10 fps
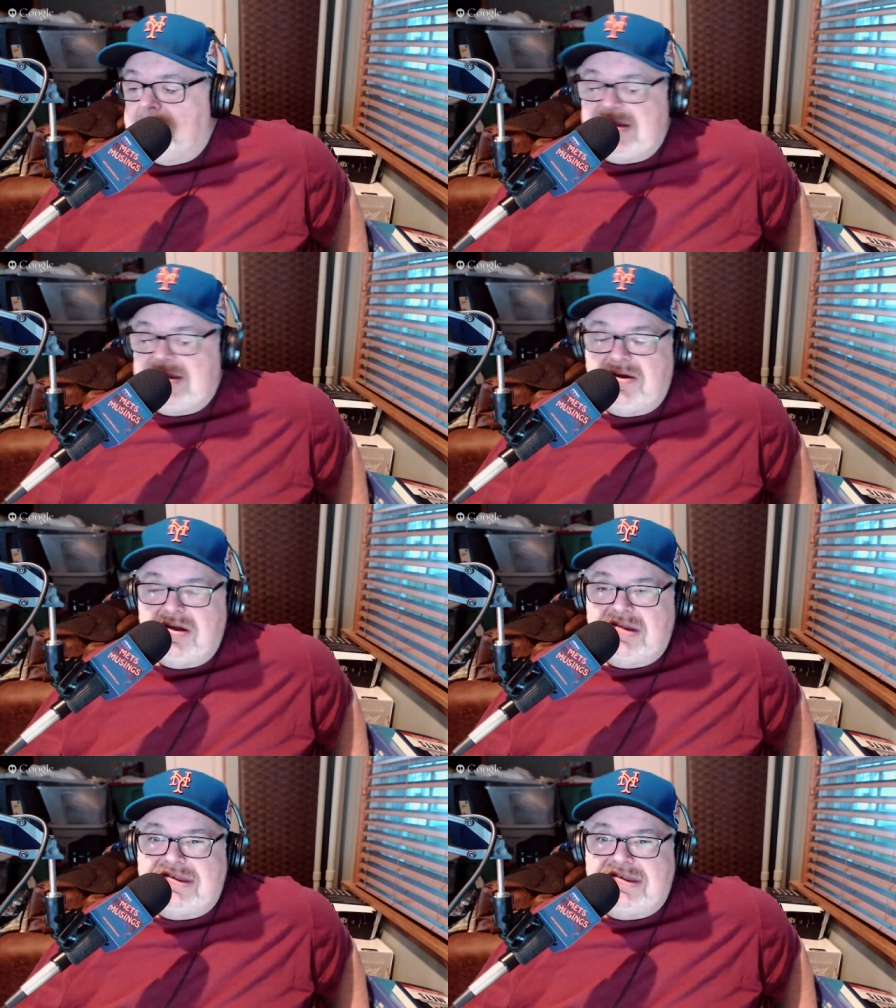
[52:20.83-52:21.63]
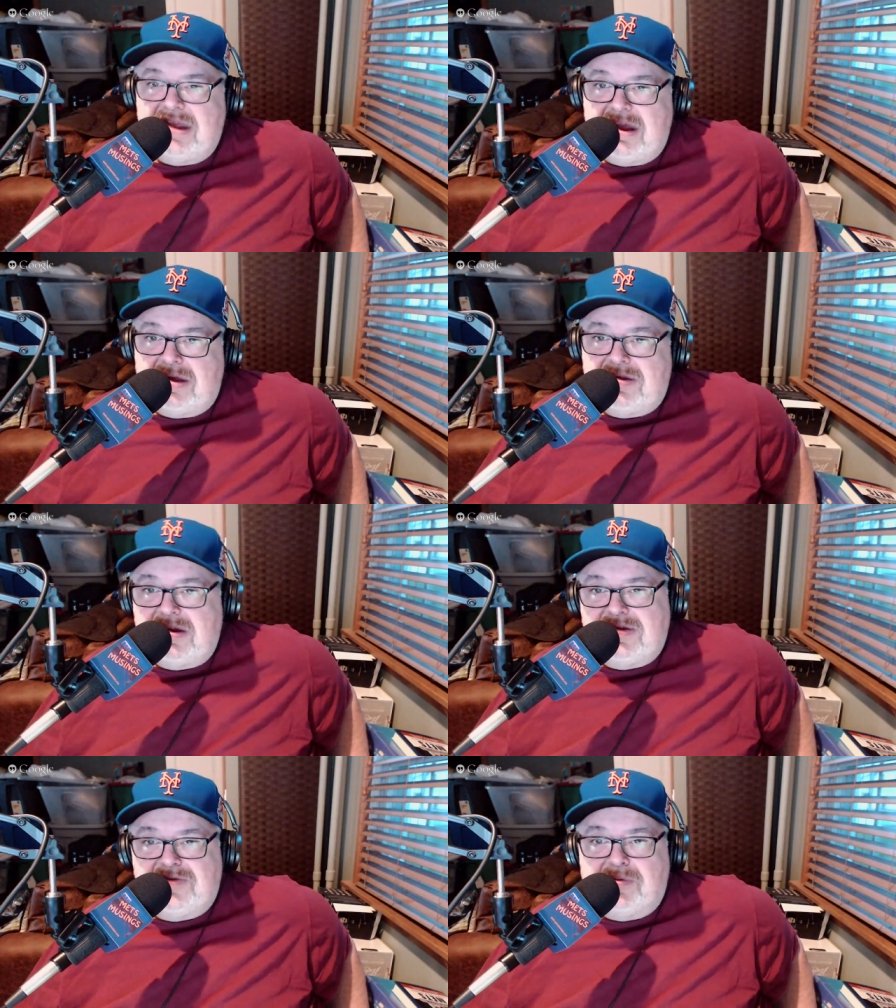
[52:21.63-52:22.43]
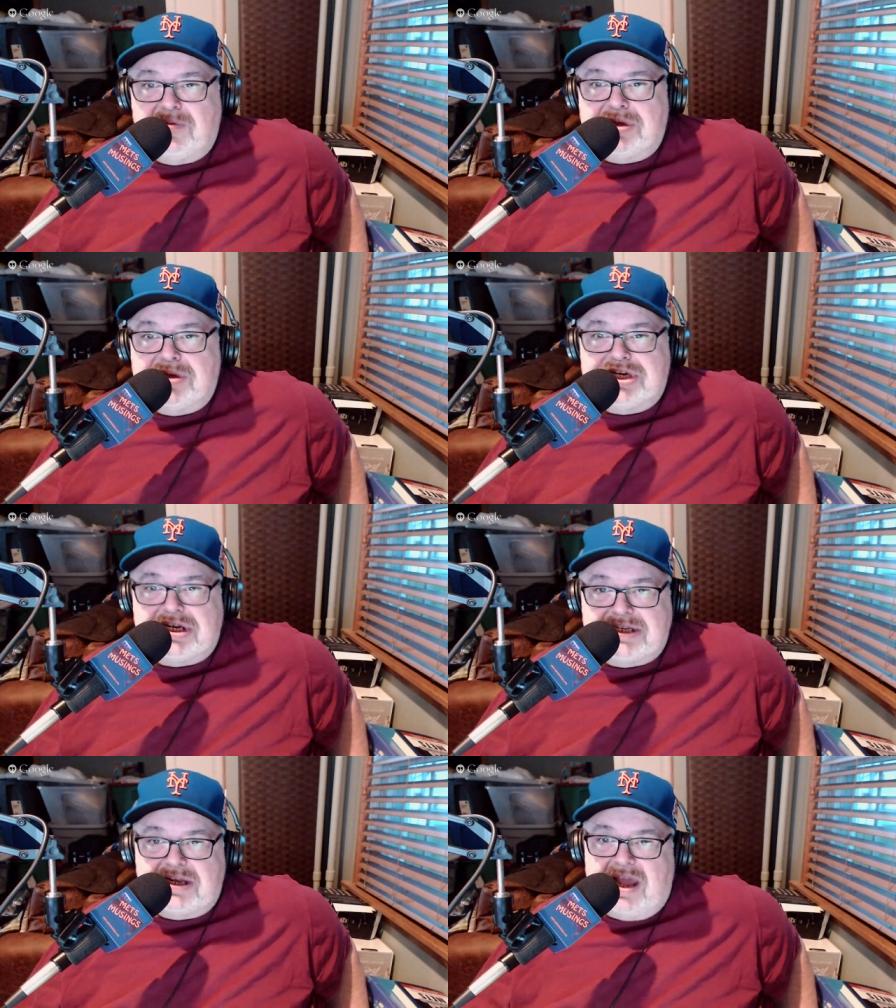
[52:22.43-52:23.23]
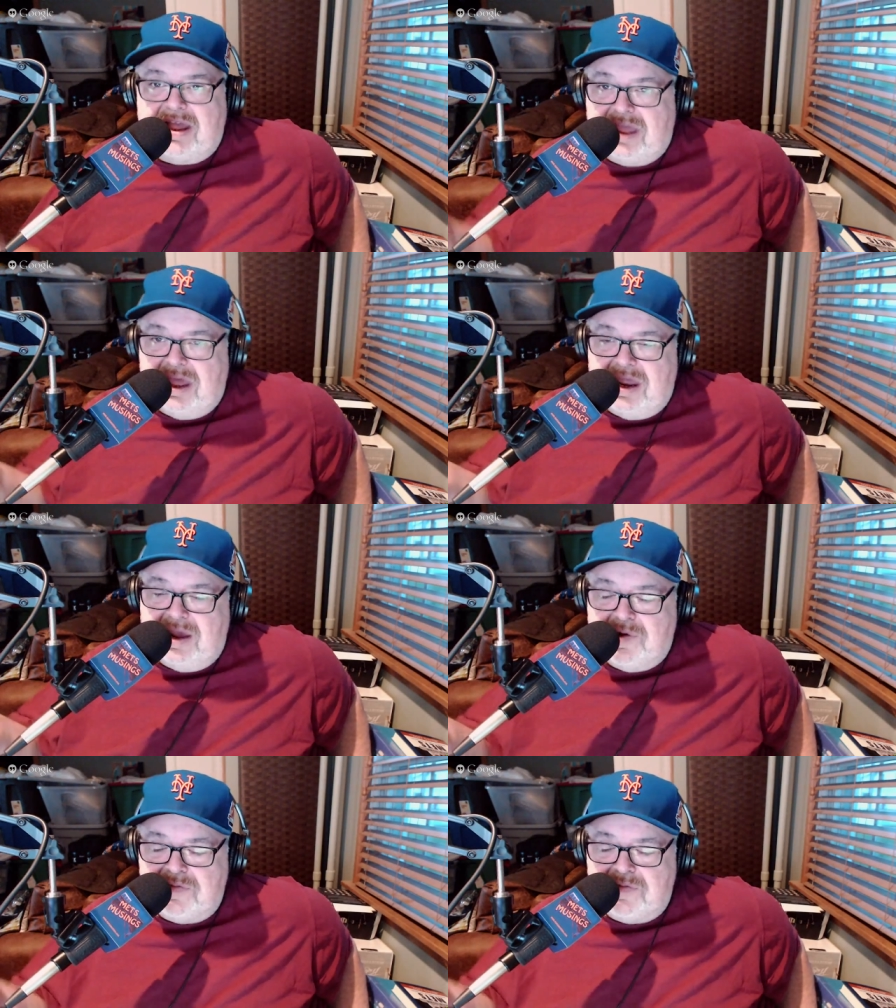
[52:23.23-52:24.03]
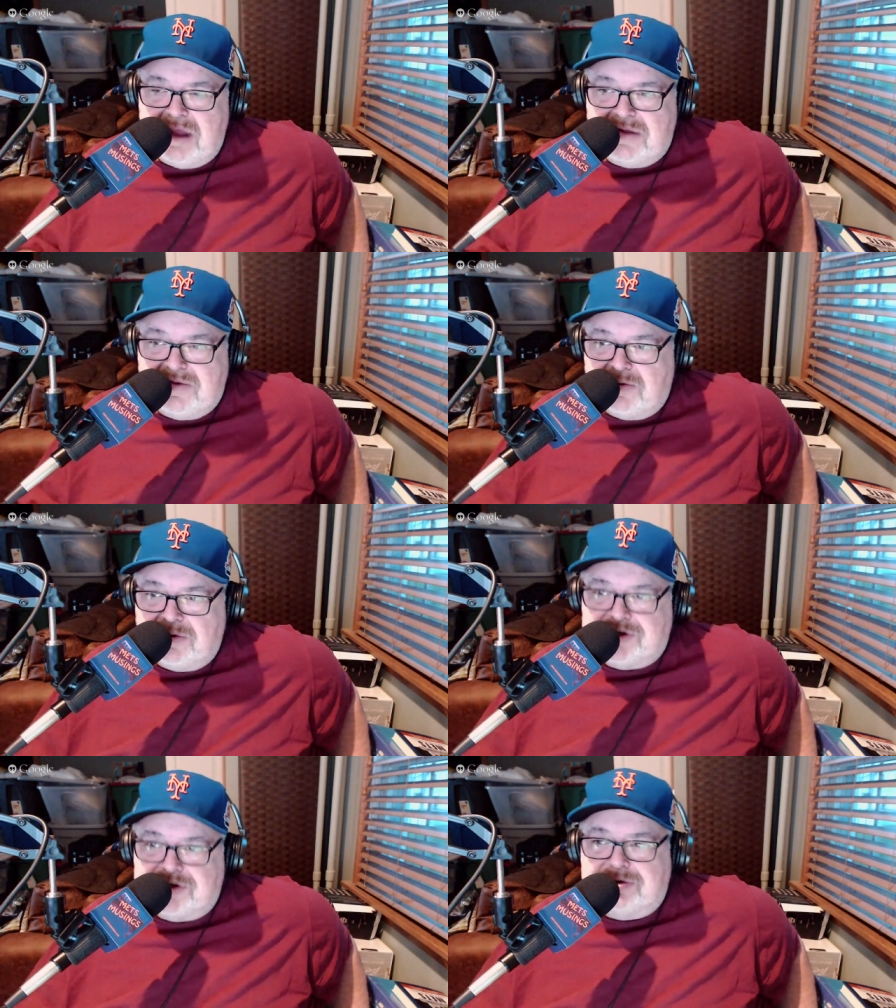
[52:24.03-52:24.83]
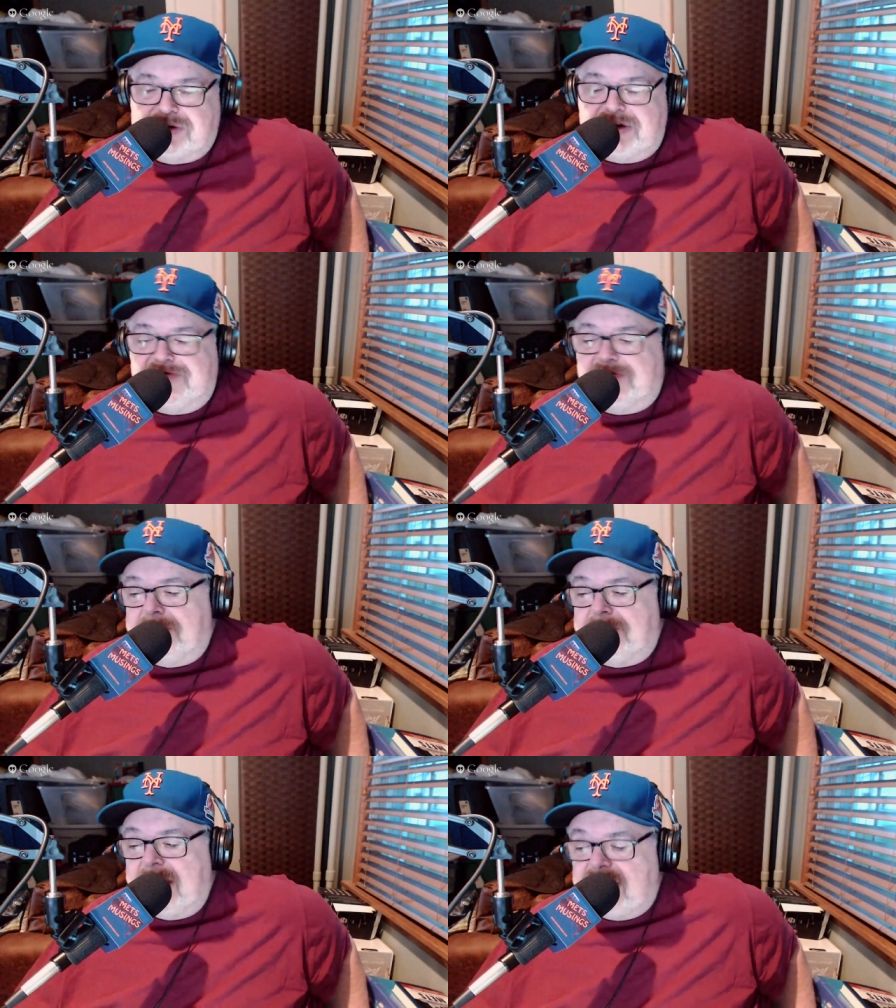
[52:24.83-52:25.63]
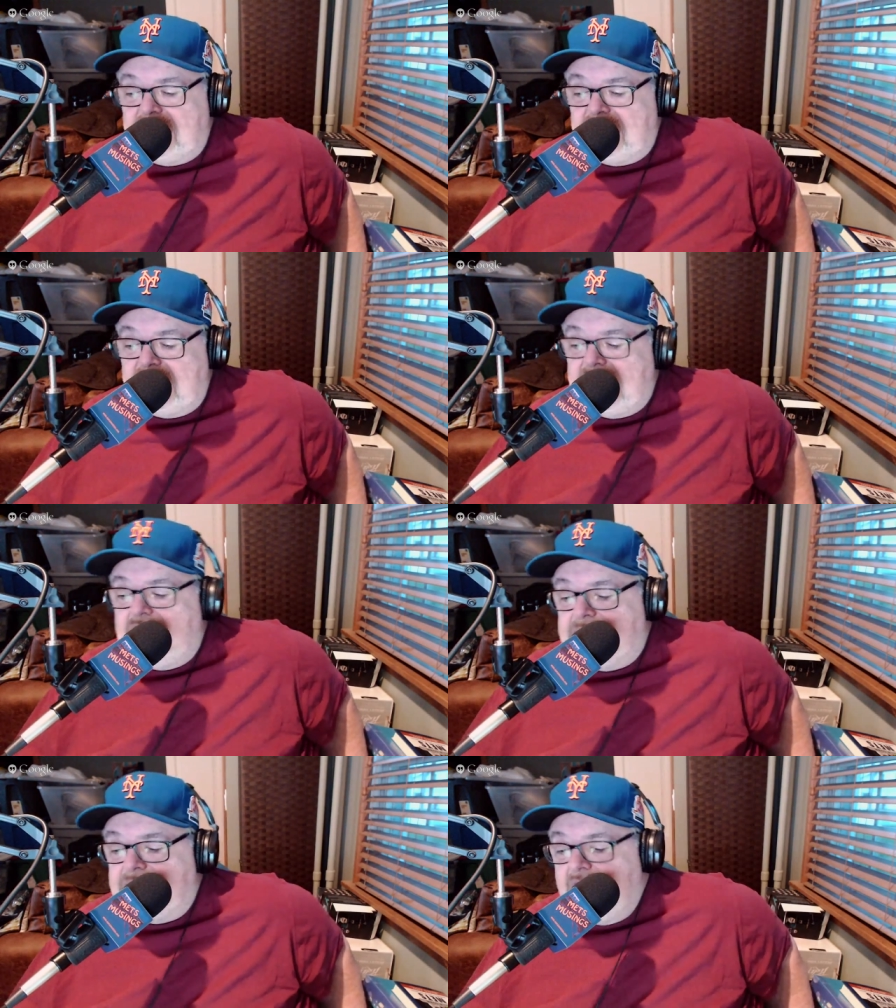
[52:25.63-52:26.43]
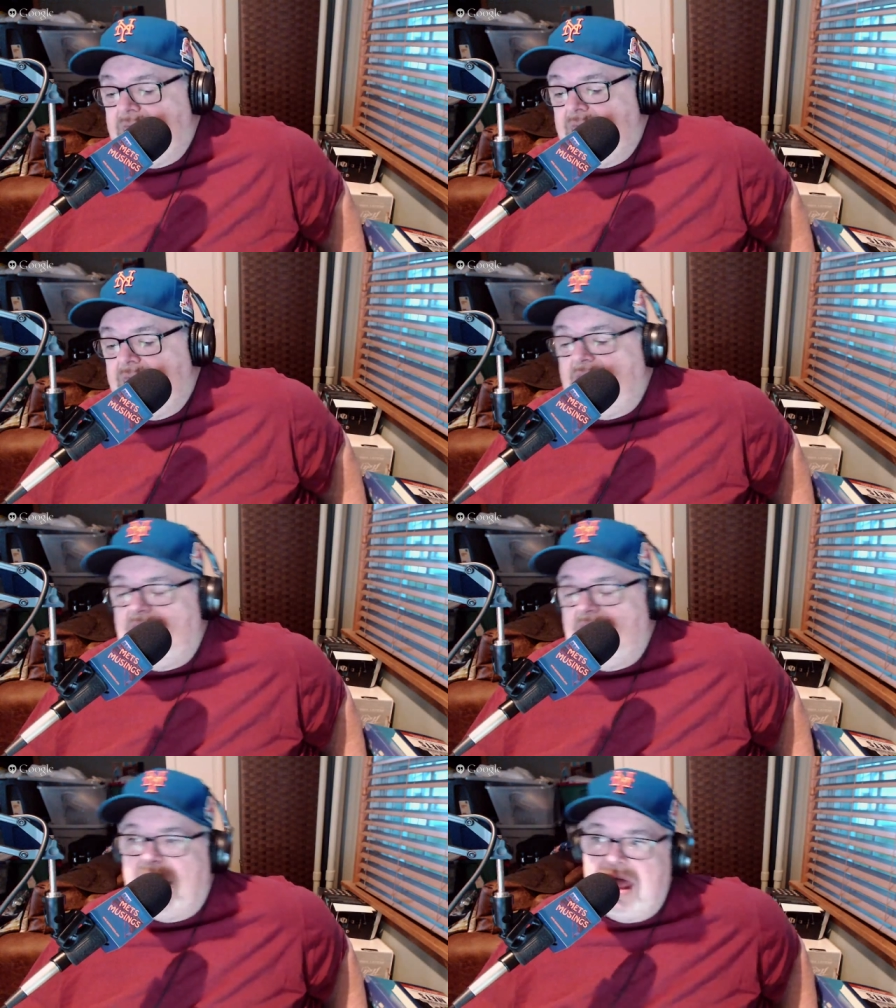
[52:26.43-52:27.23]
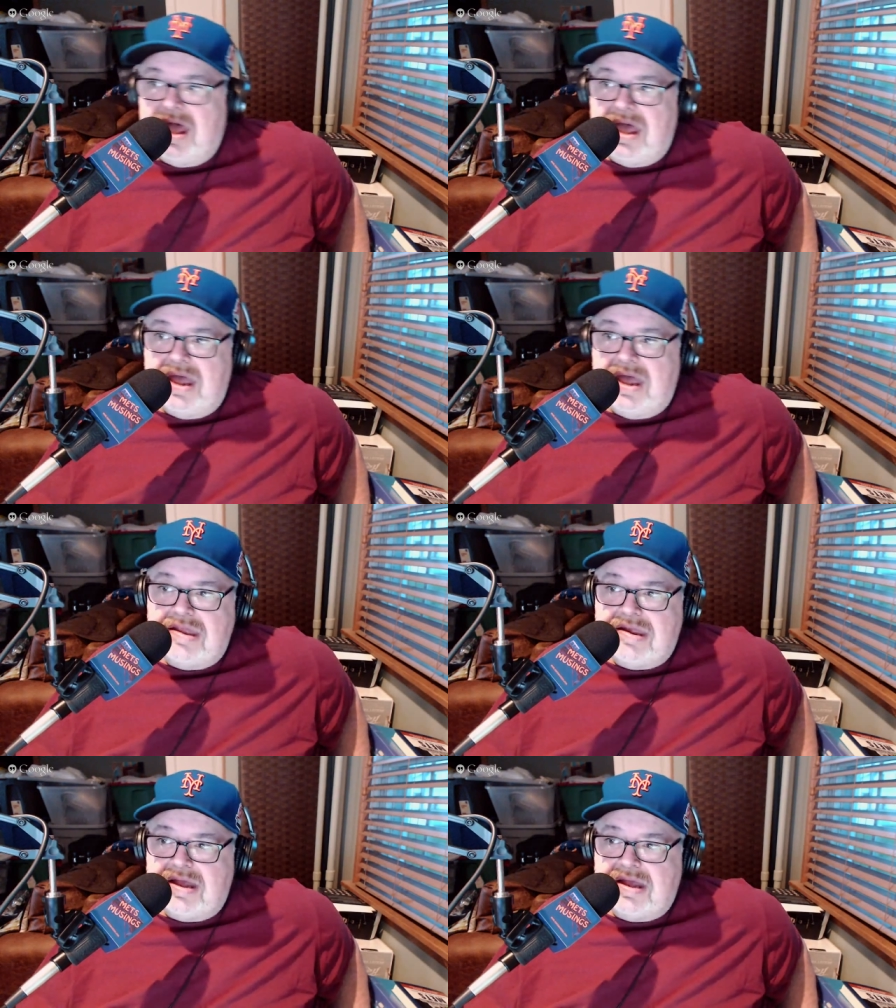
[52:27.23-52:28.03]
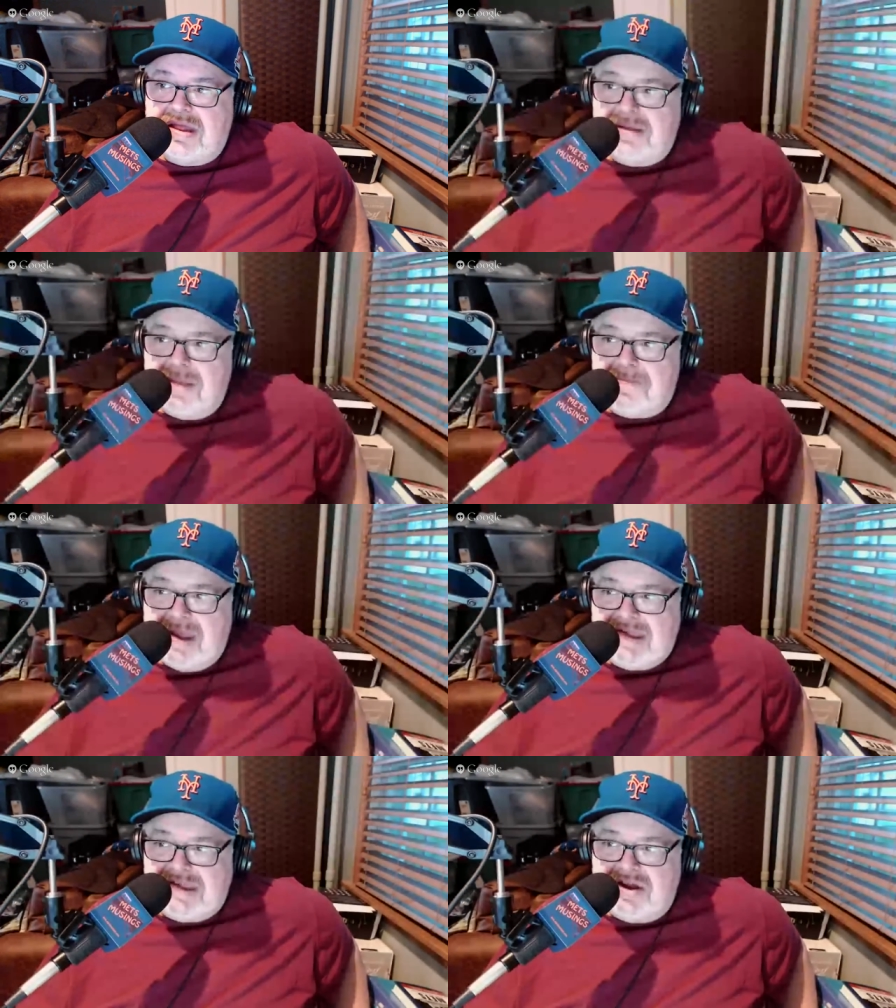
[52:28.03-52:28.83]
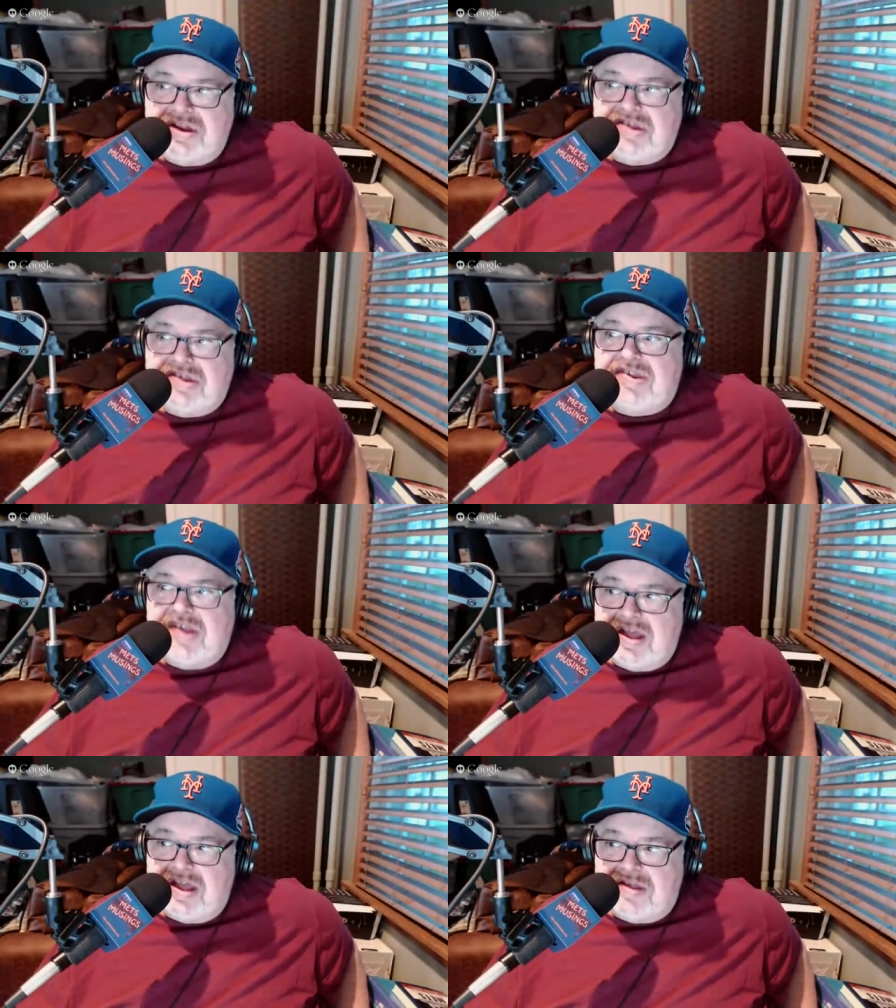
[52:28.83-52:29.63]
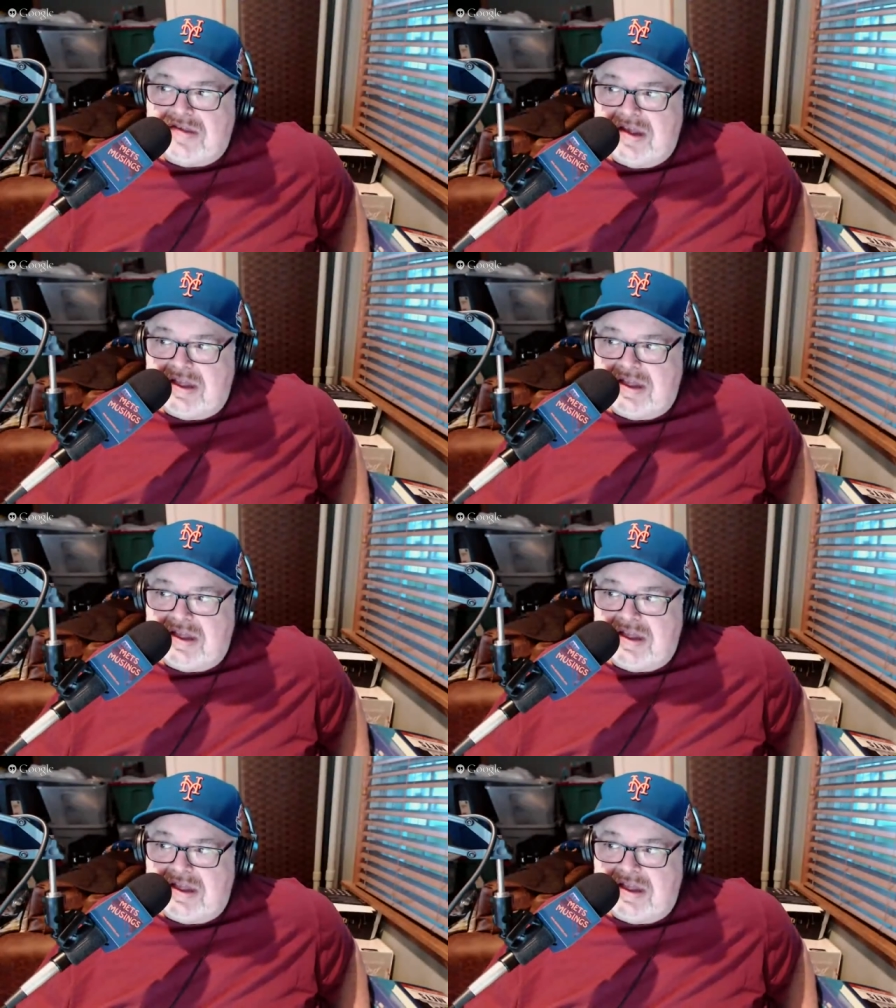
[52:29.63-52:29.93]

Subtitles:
on sales, and it's from Majestic Athletic, who makes all the jerseys for the major league teams, and they base it on the sales at the